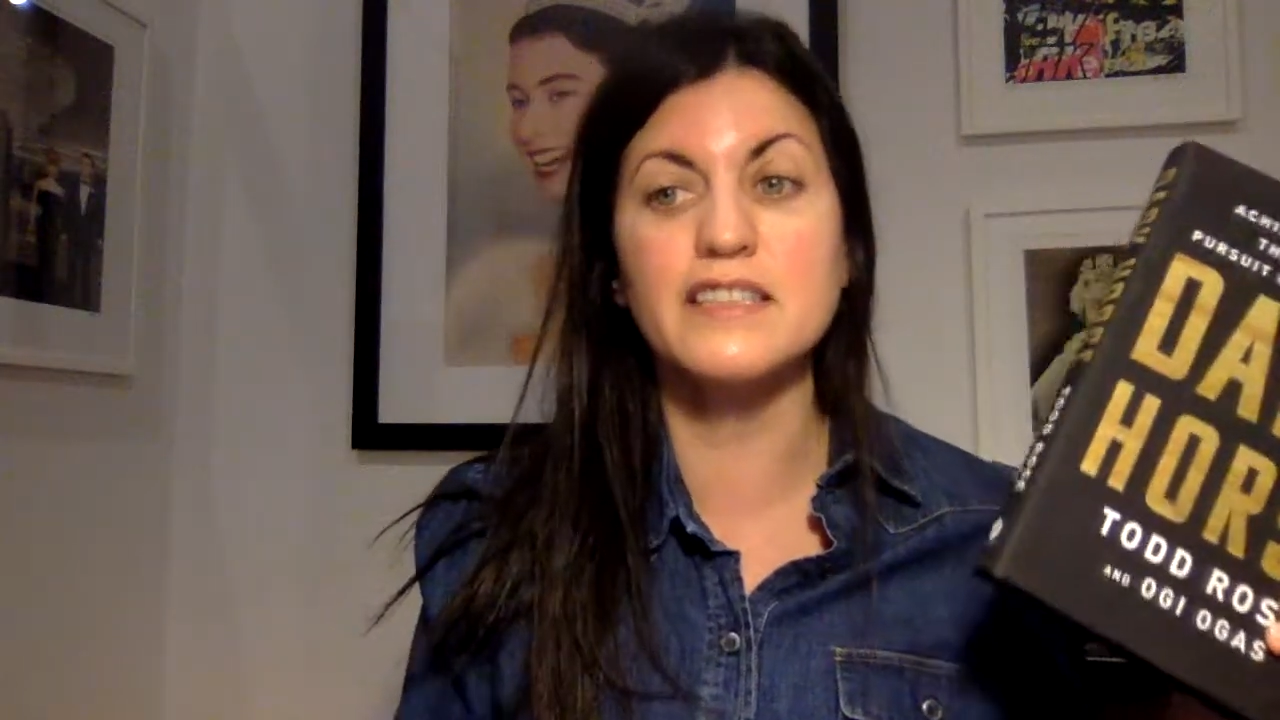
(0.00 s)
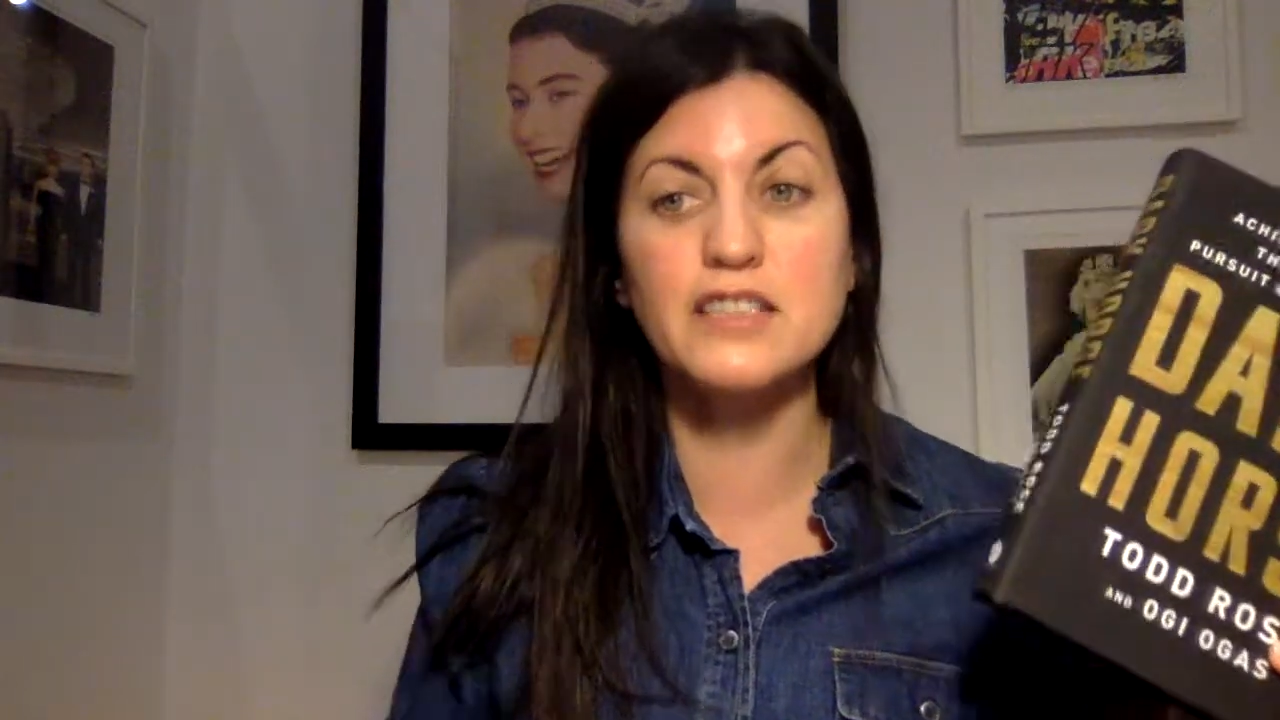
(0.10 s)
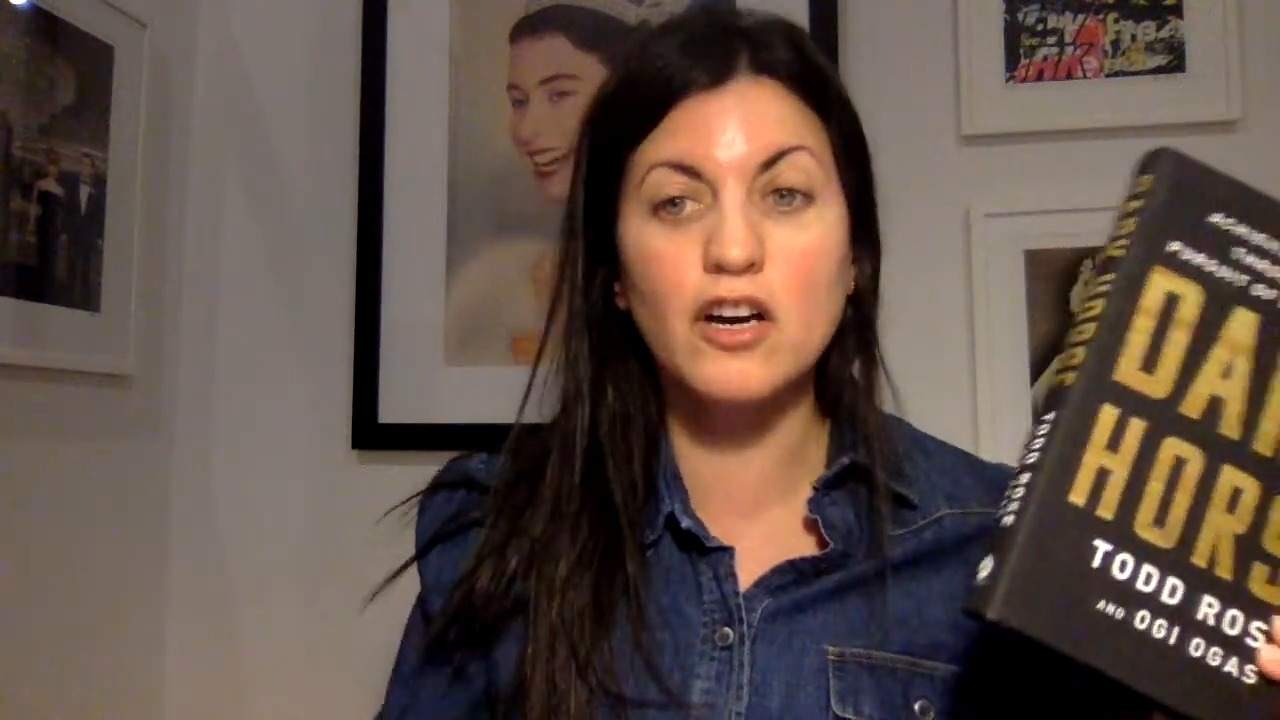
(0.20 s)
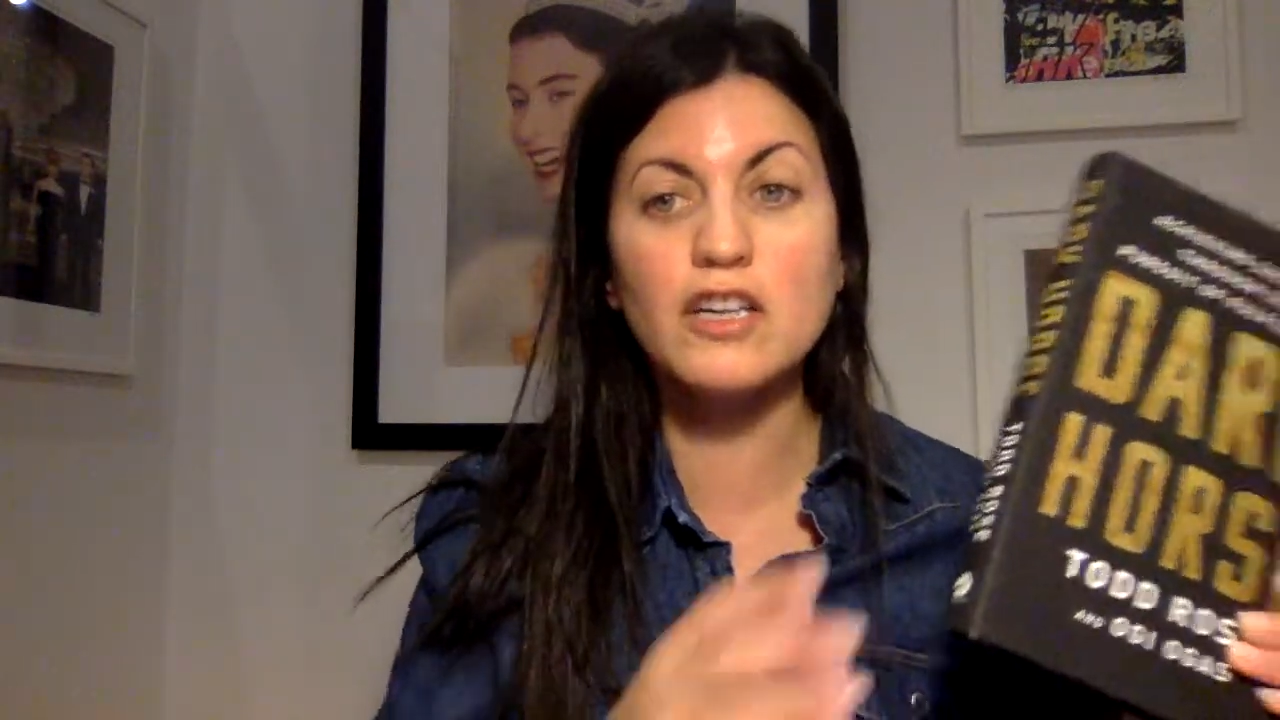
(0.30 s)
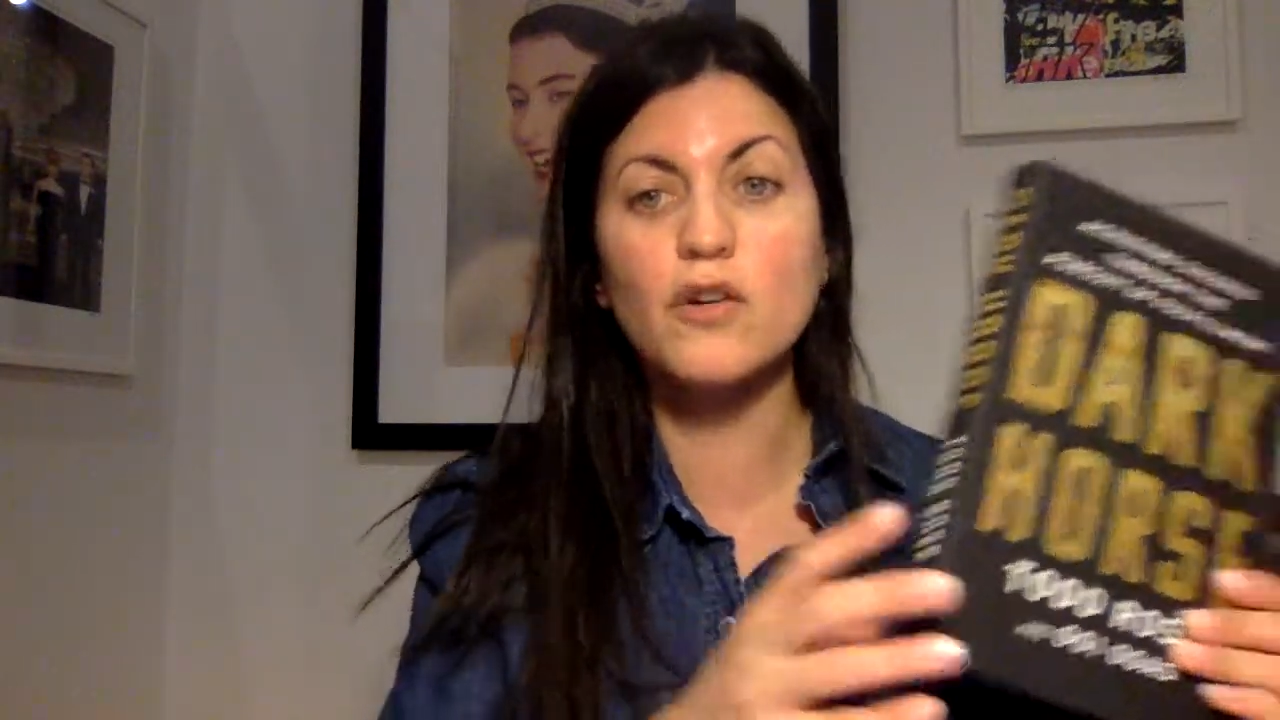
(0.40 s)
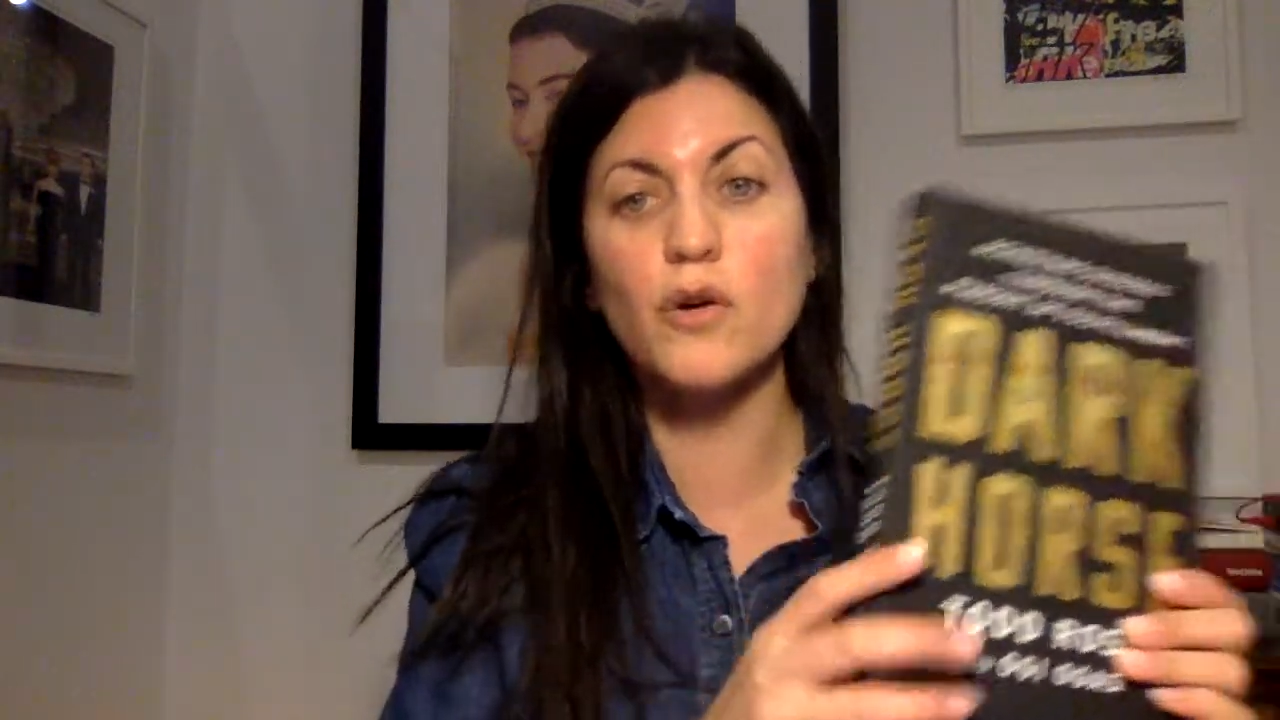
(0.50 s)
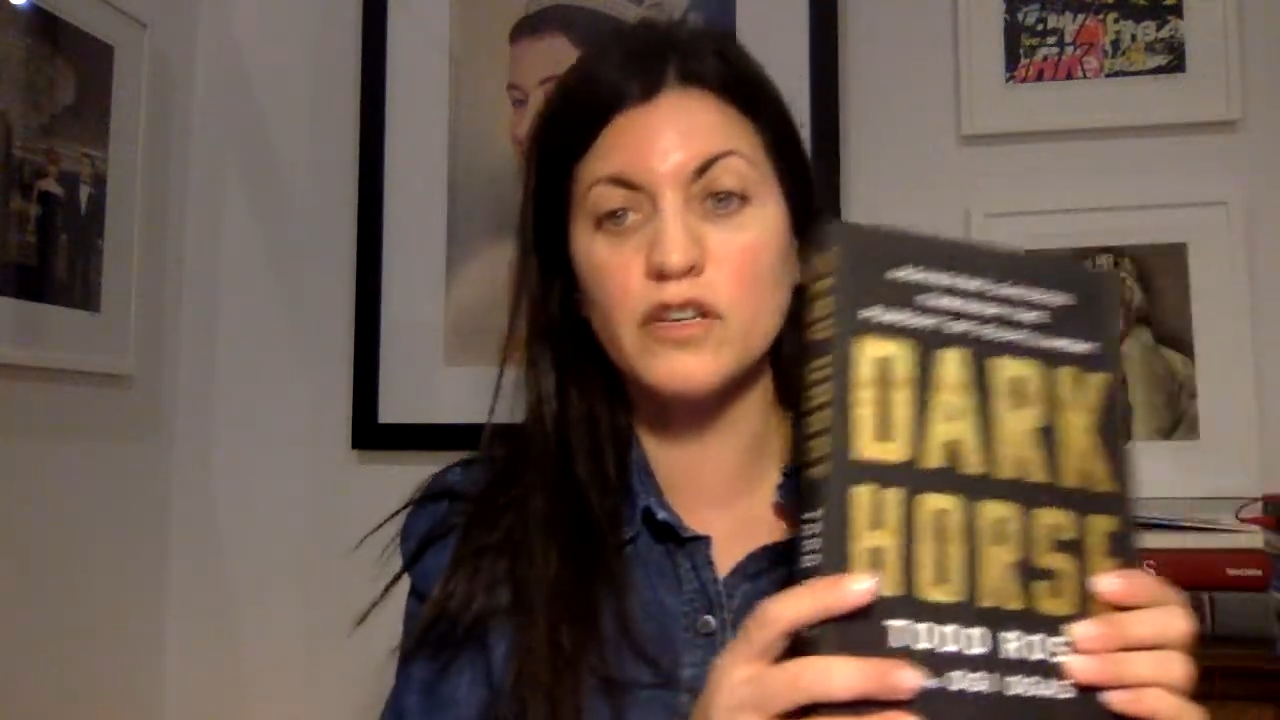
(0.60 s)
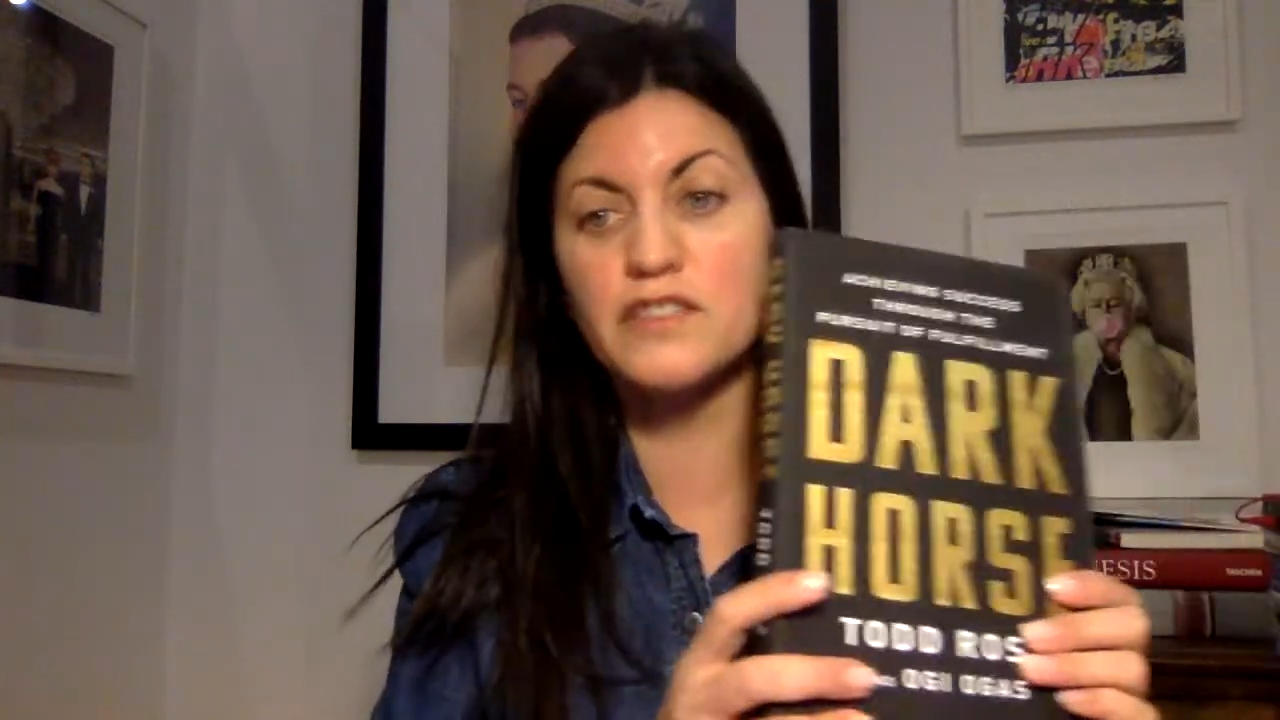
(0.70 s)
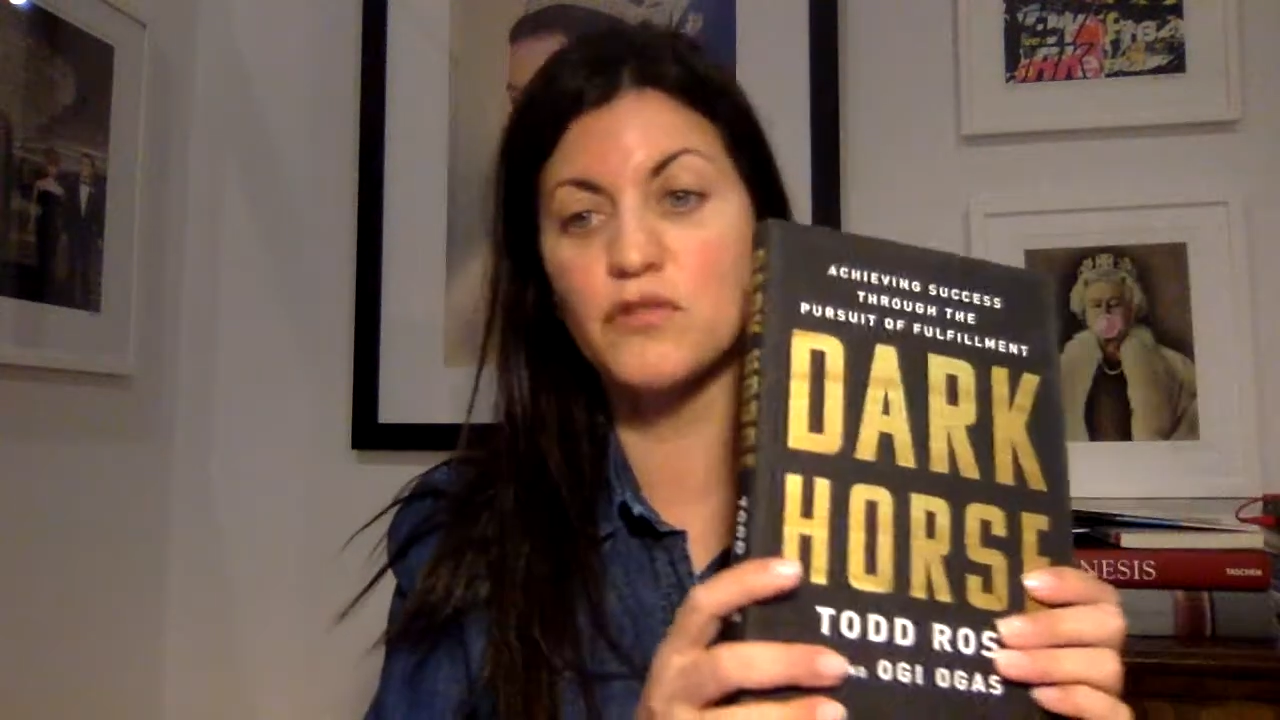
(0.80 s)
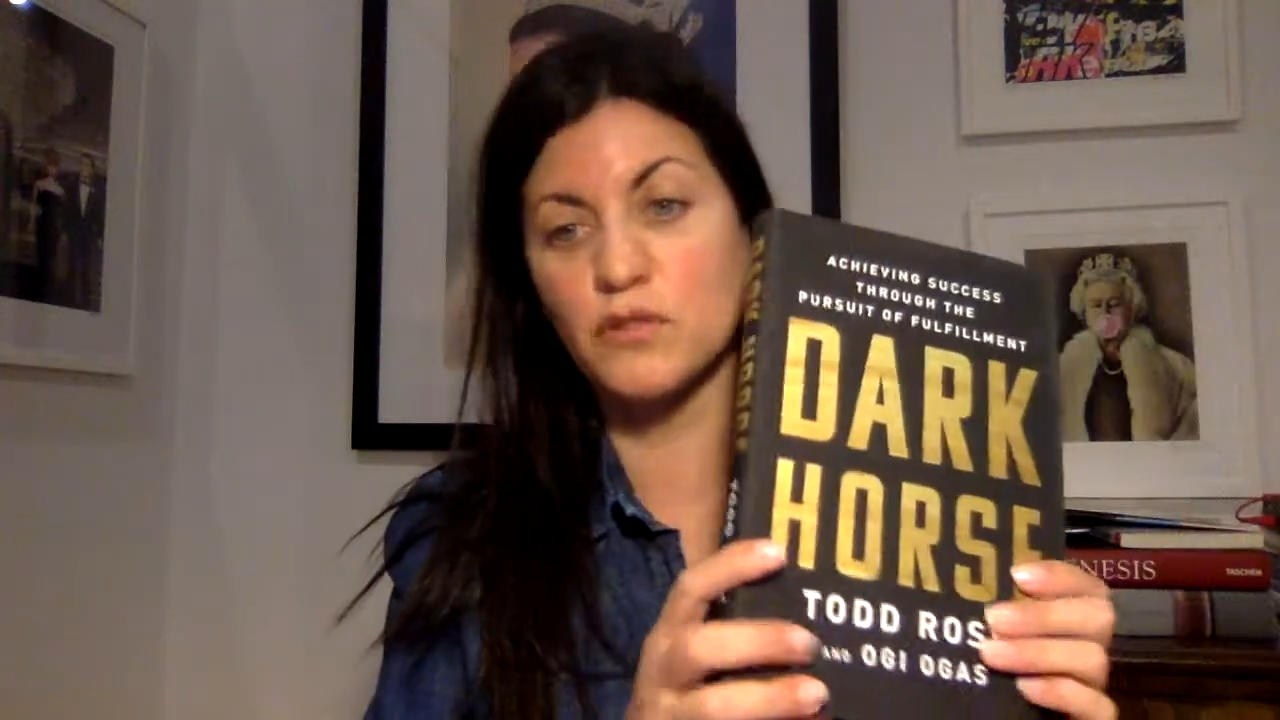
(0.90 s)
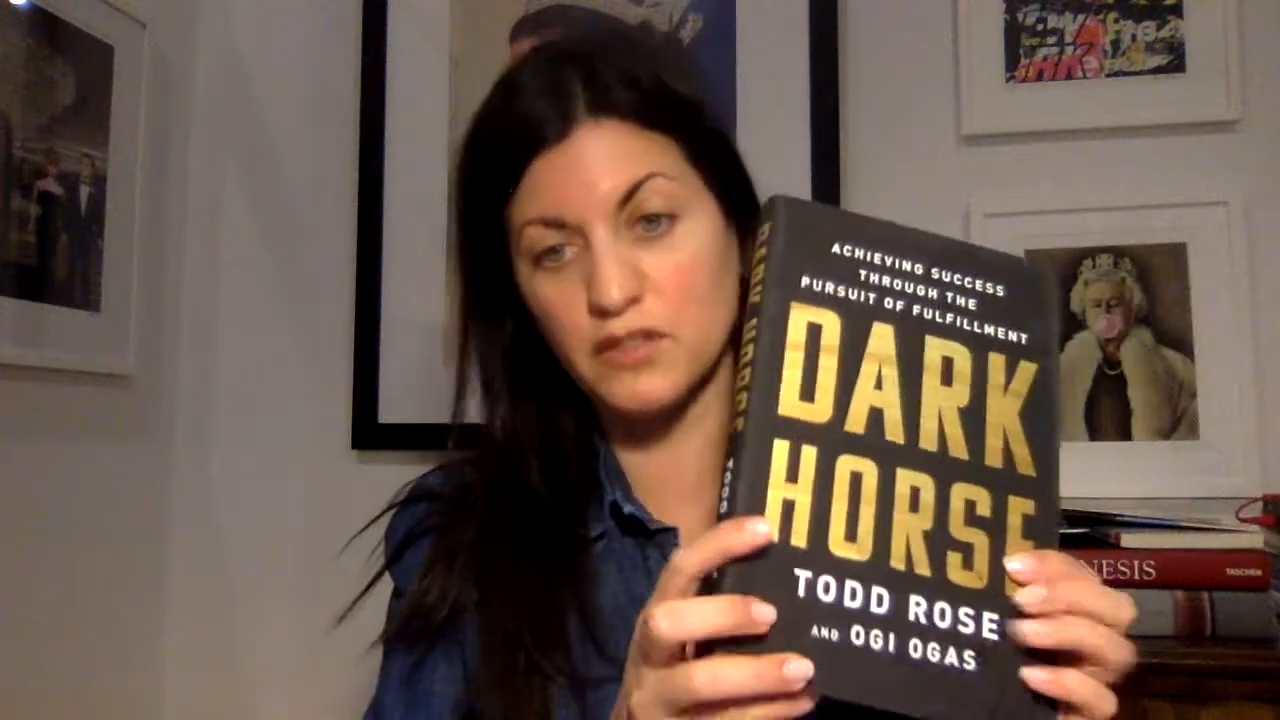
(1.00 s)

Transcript: Dark Horse